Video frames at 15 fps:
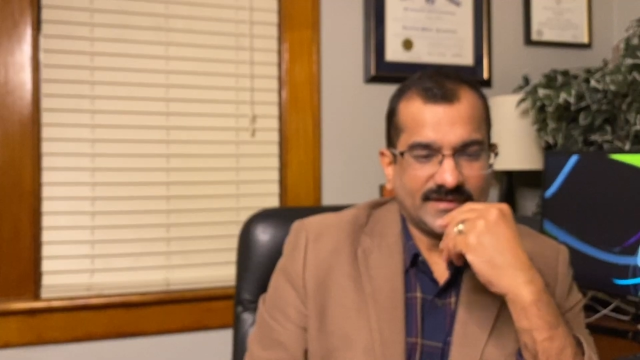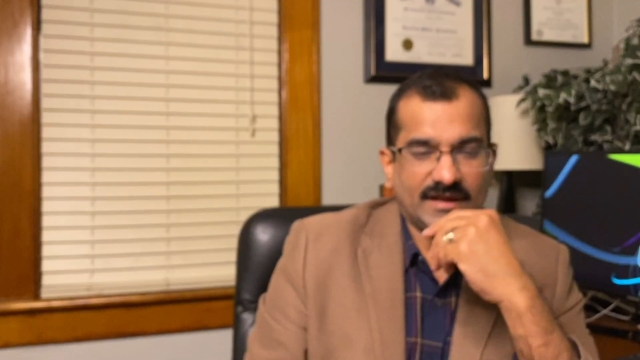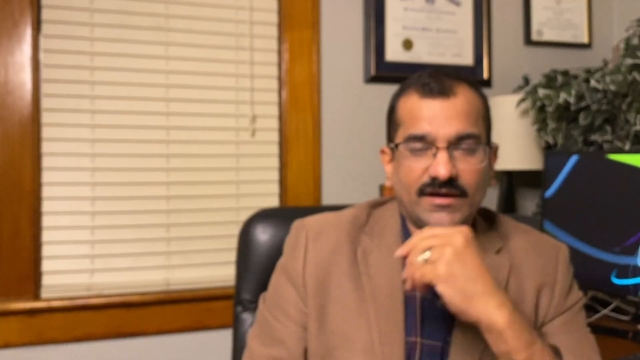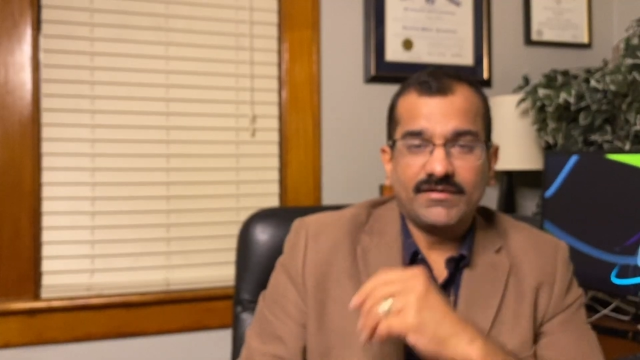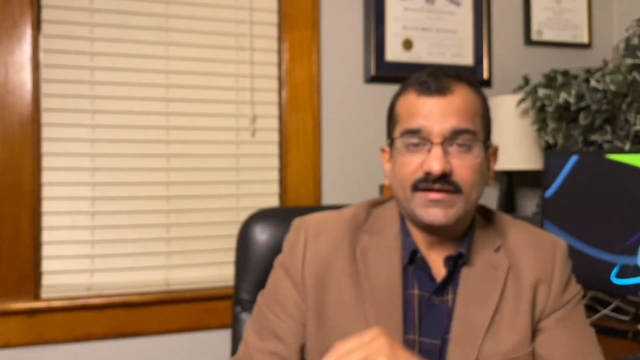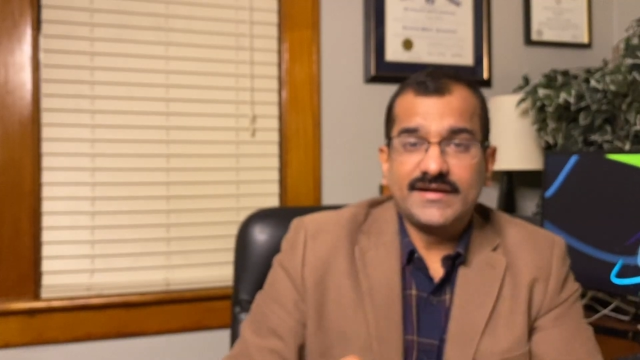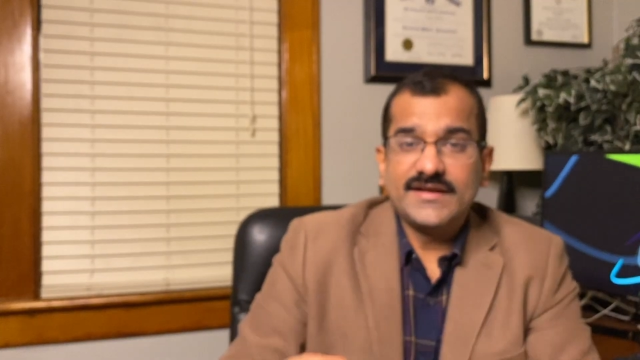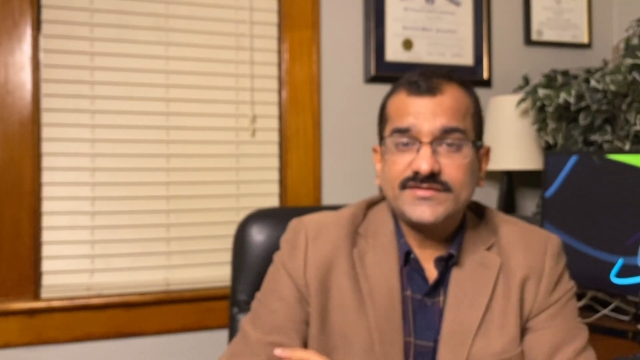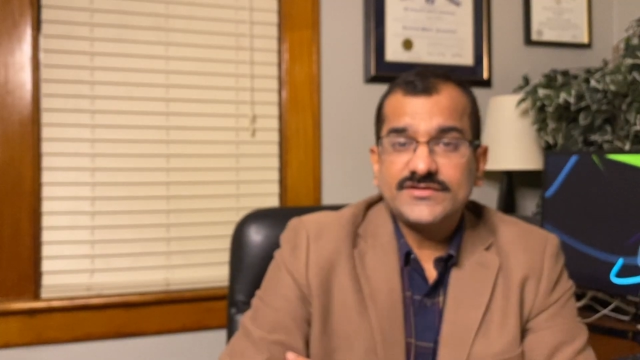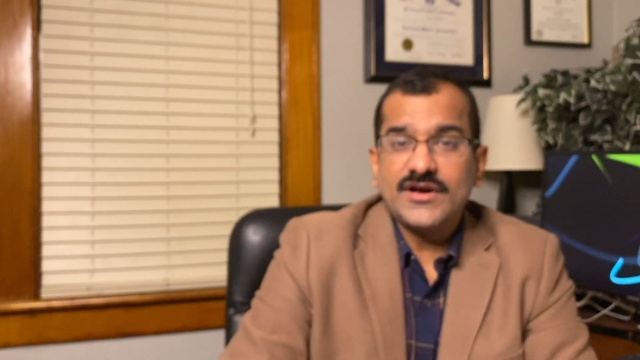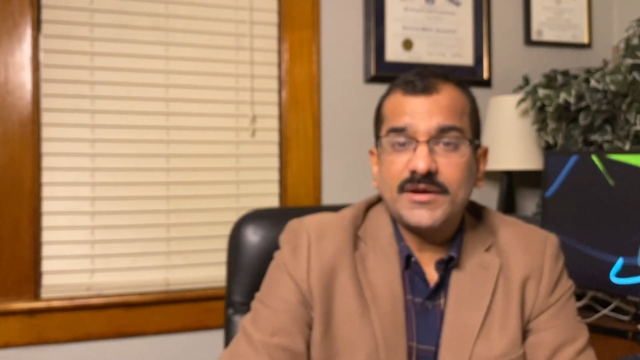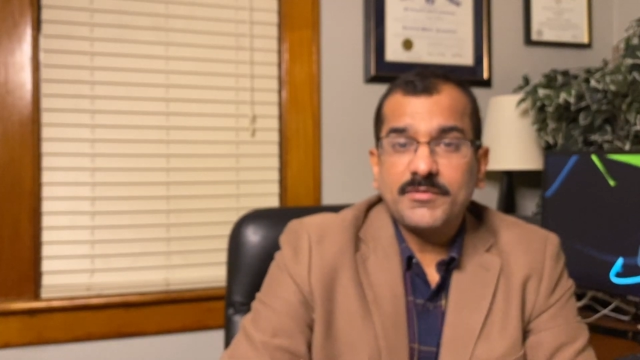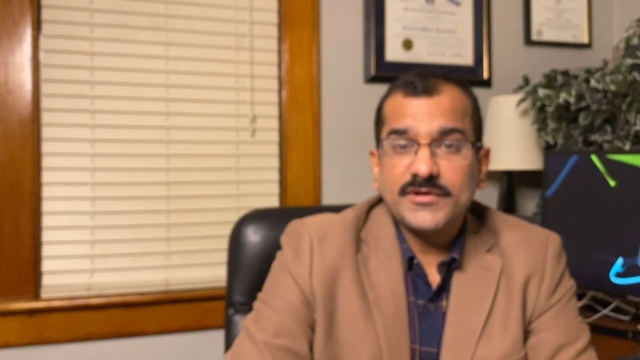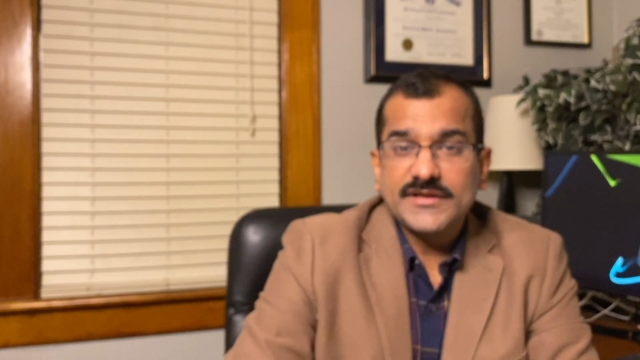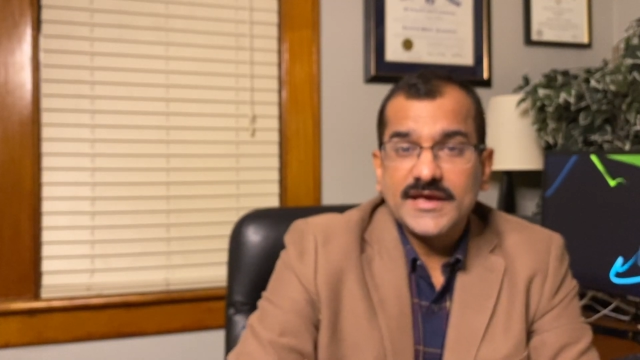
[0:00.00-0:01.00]
All right, let's
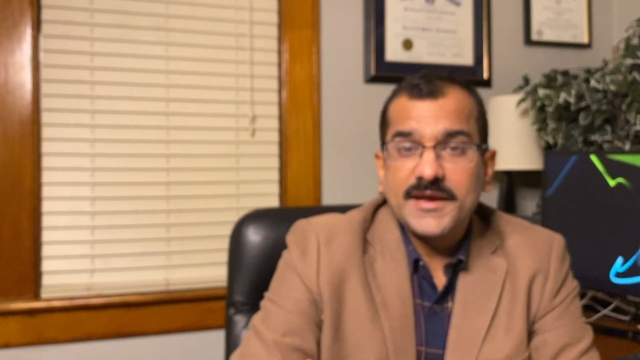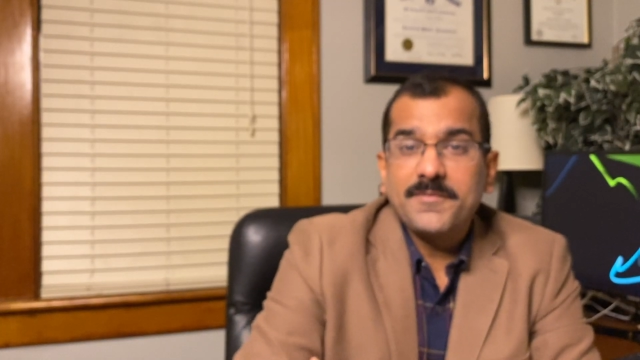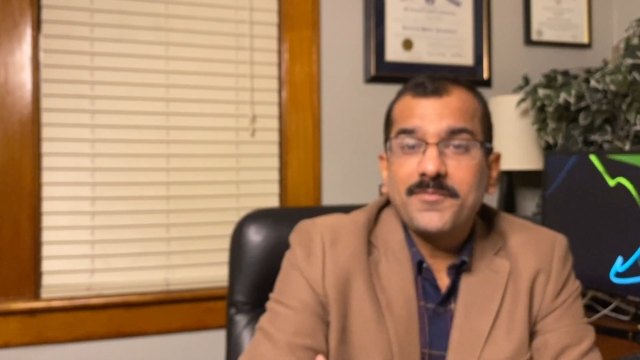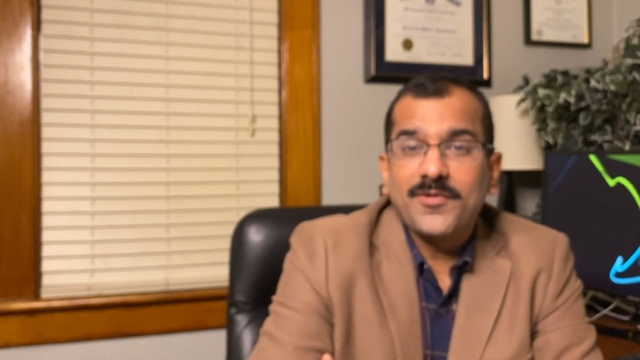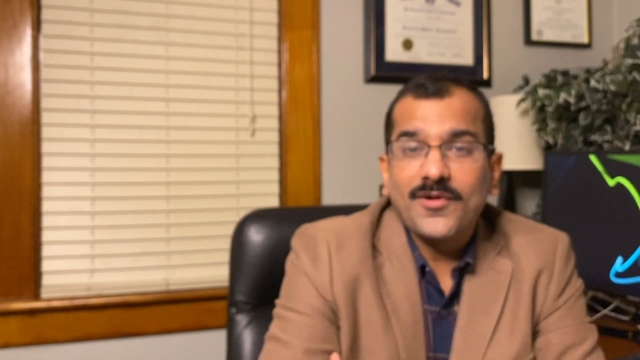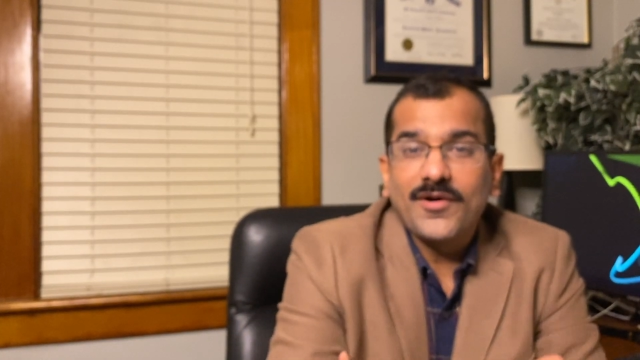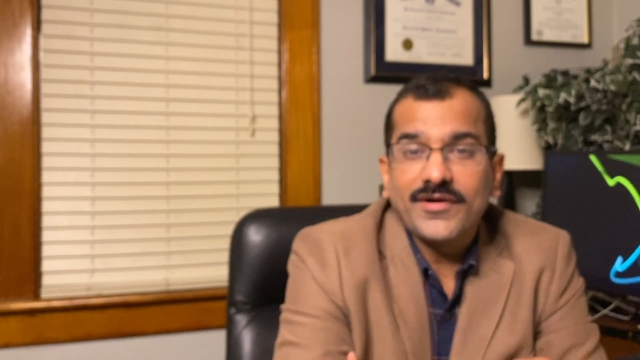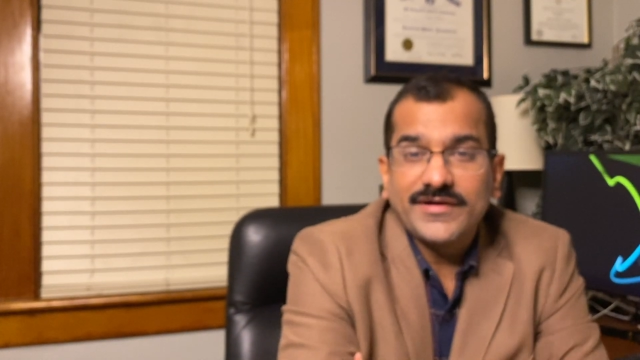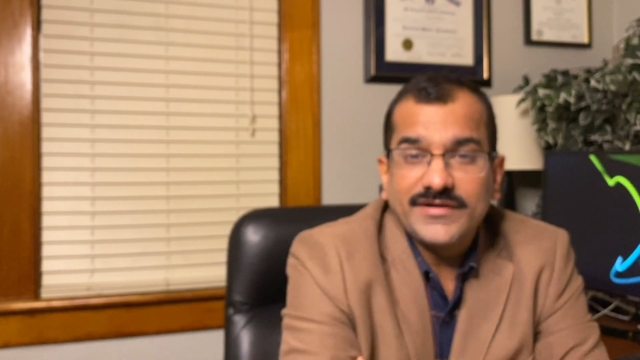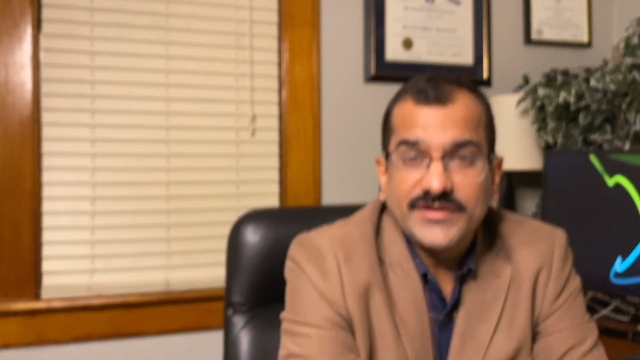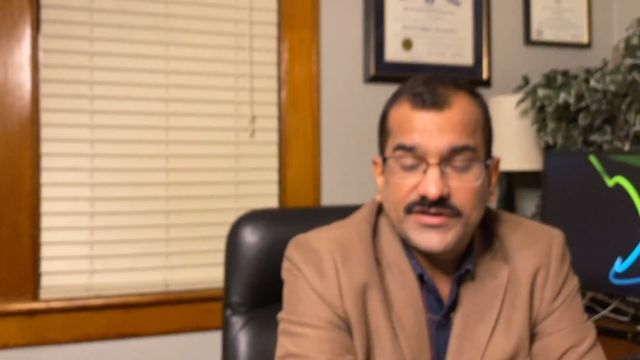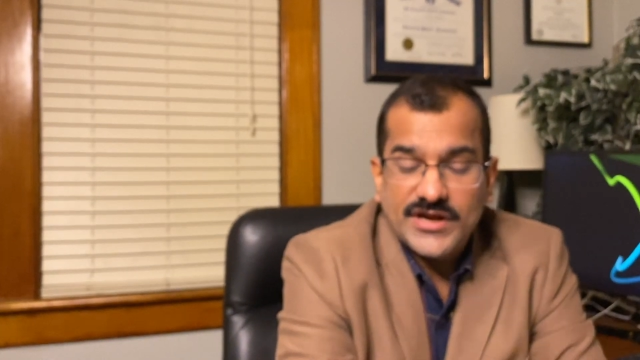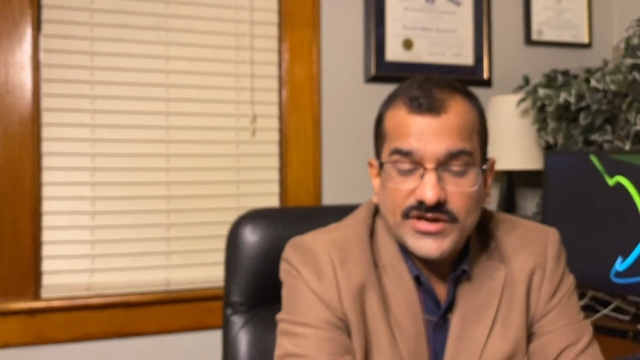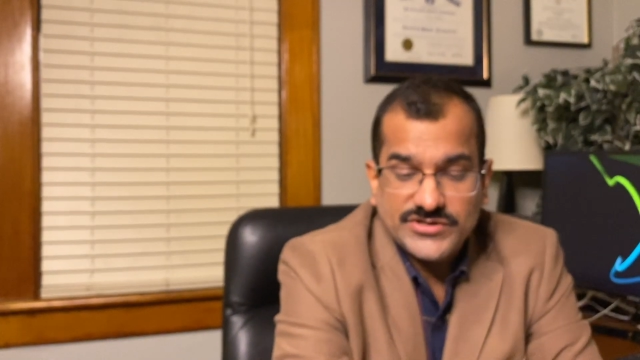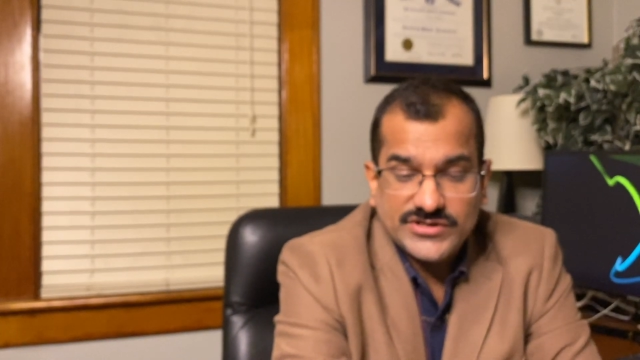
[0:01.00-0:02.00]
talk about the employee
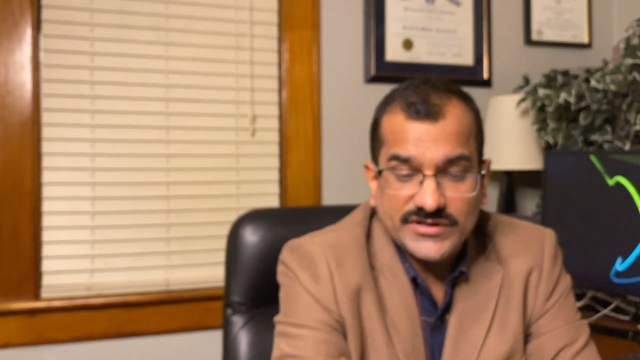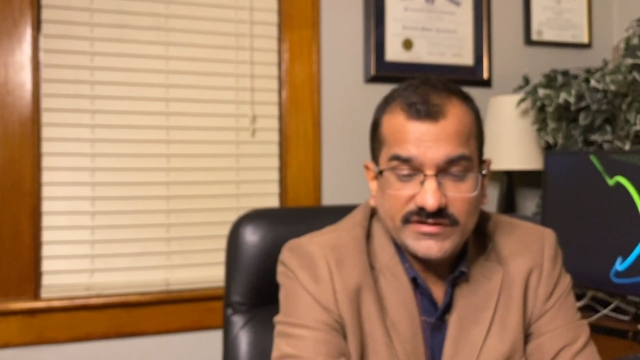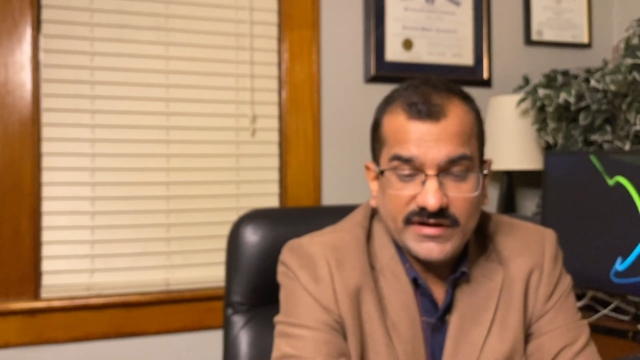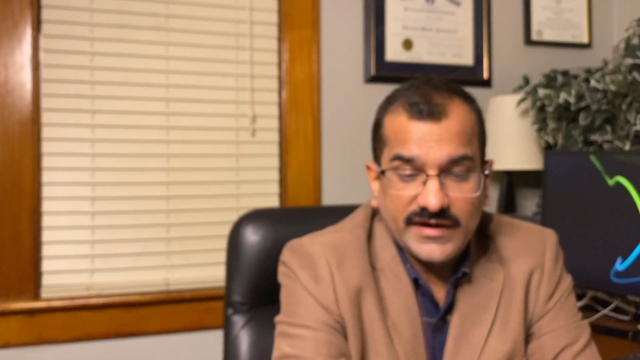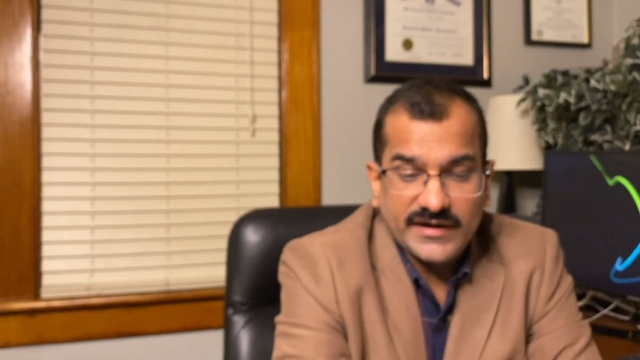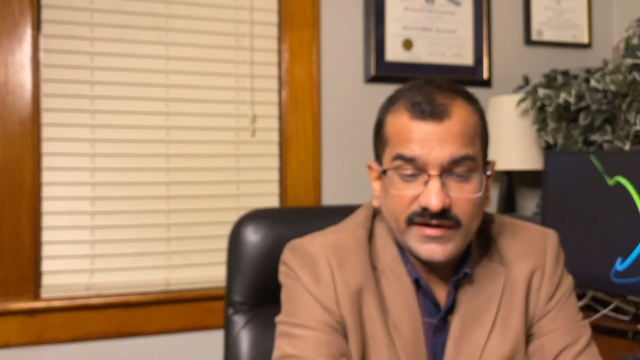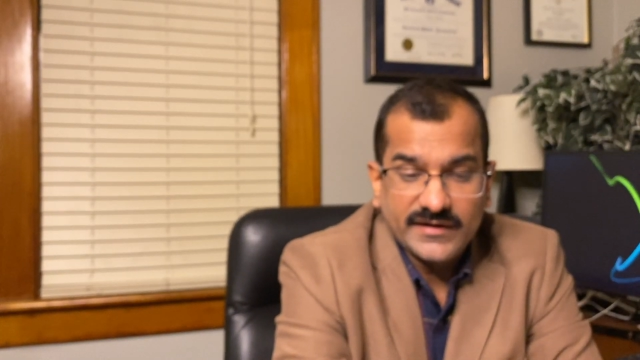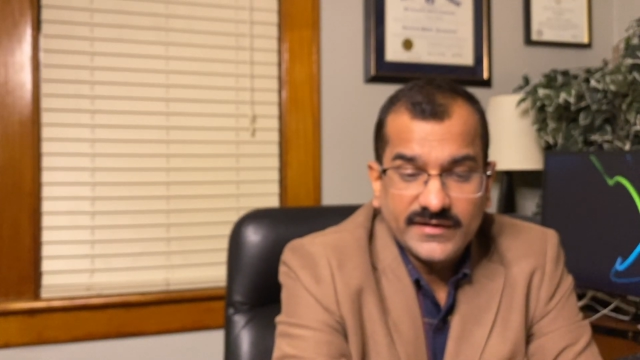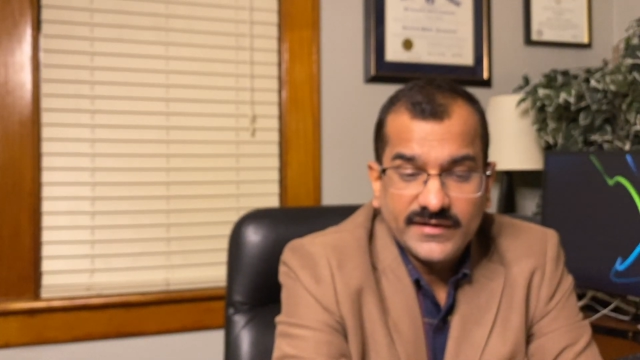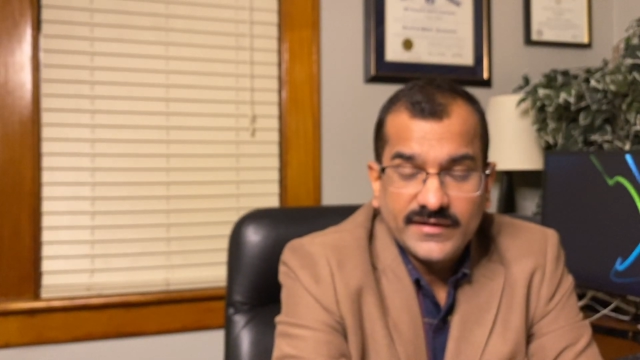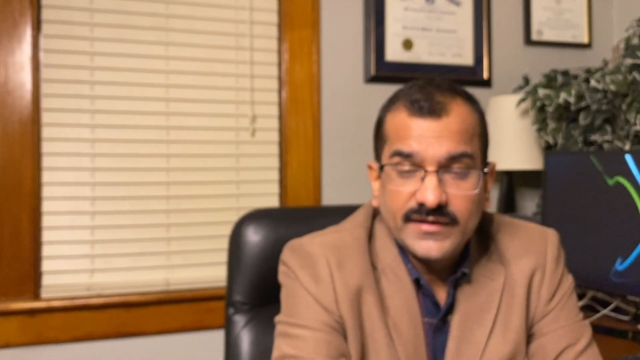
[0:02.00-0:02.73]
retention credit.